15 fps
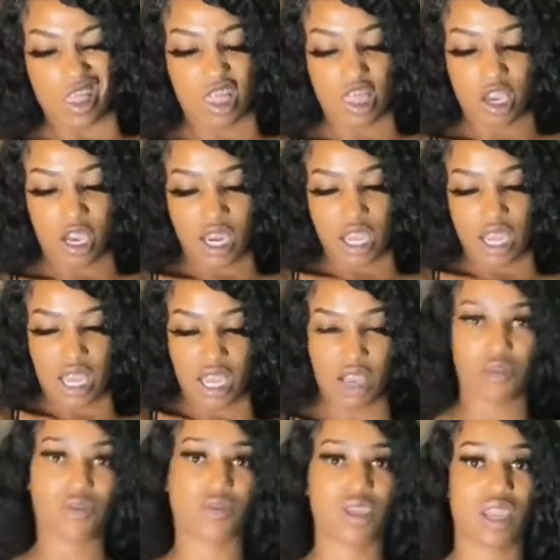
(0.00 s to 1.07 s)
thought I
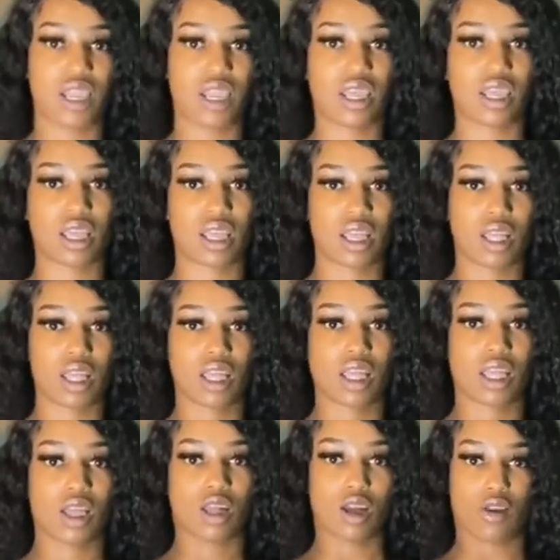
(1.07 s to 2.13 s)
could fit
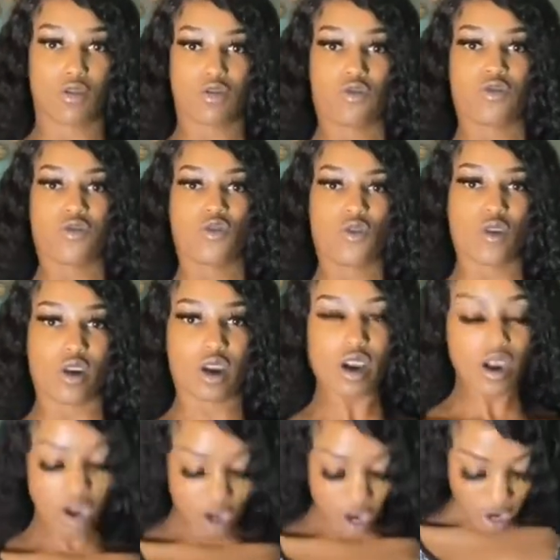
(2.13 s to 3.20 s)

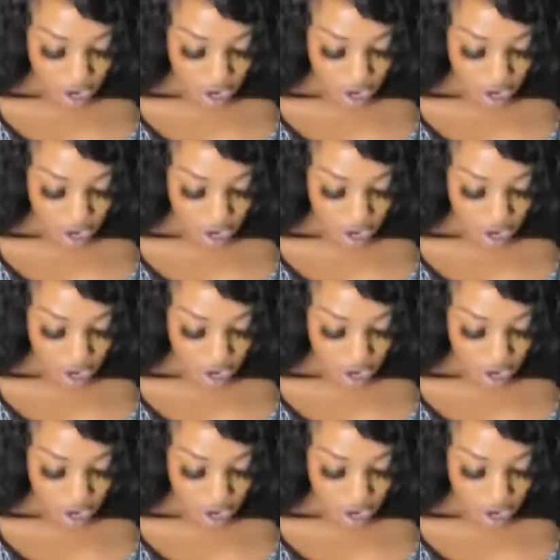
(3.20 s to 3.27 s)
4